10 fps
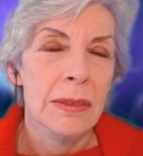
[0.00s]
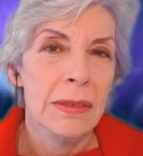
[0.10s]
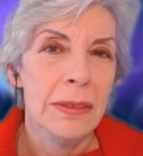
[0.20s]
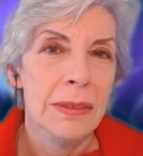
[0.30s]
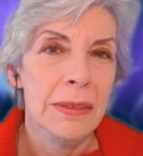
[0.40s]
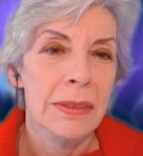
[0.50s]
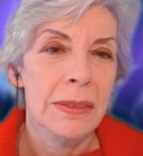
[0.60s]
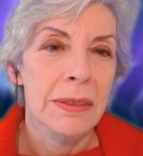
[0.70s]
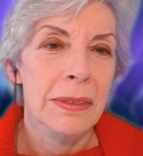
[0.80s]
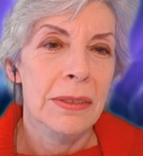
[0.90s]

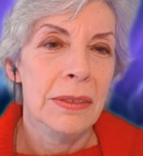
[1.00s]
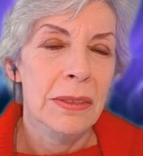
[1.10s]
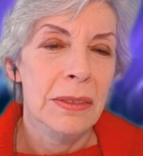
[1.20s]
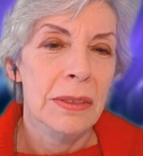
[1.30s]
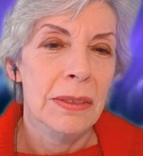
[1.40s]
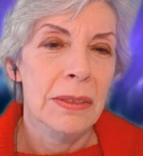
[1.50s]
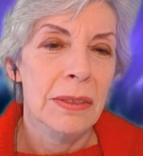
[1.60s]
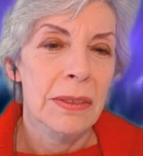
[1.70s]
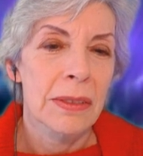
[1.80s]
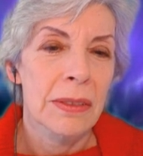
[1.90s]

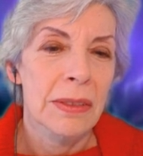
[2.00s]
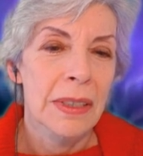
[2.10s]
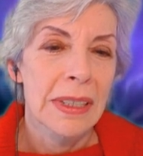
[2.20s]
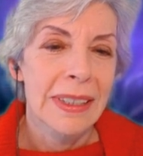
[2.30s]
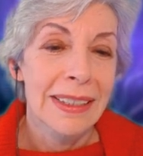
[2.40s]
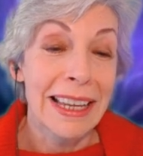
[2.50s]
(silent)